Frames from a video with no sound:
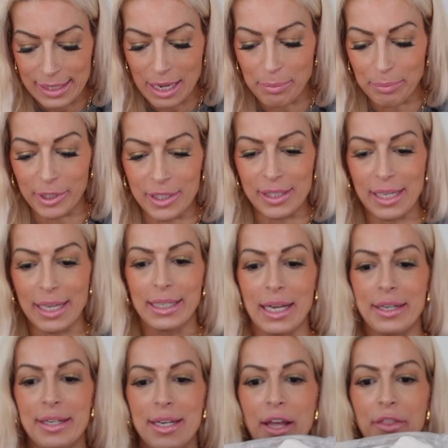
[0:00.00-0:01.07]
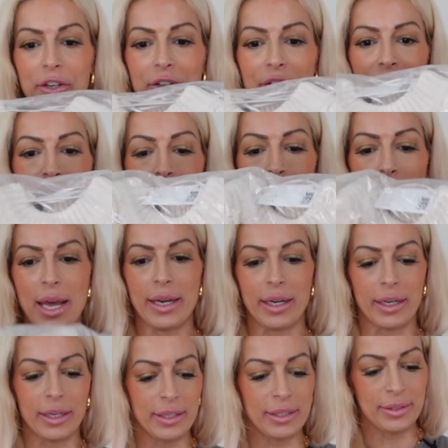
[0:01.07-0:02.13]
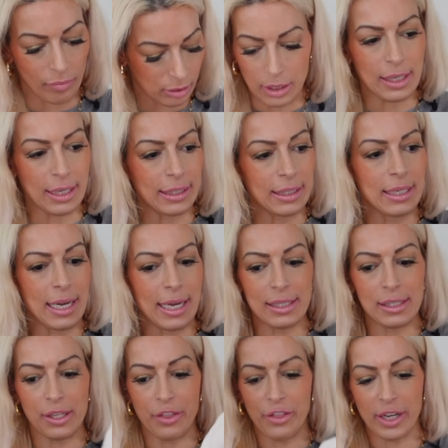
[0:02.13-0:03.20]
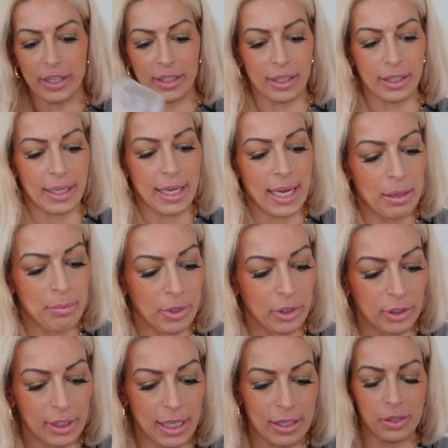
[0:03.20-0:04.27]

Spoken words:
up, looks like another sweater, like a nice thick cable knit